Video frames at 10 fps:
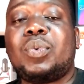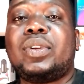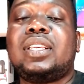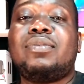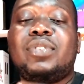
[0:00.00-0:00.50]

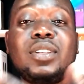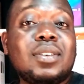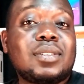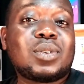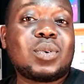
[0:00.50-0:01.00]
we need
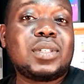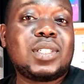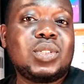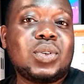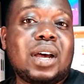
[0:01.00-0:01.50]
videos to
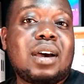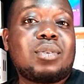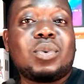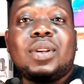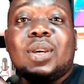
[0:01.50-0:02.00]
continue
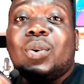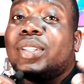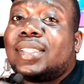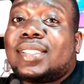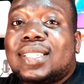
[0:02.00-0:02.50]
rolling
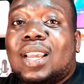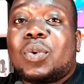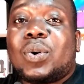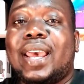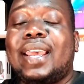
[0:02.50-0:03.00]
on this
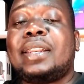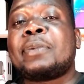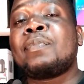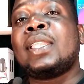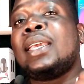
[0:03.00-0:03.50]
channel, and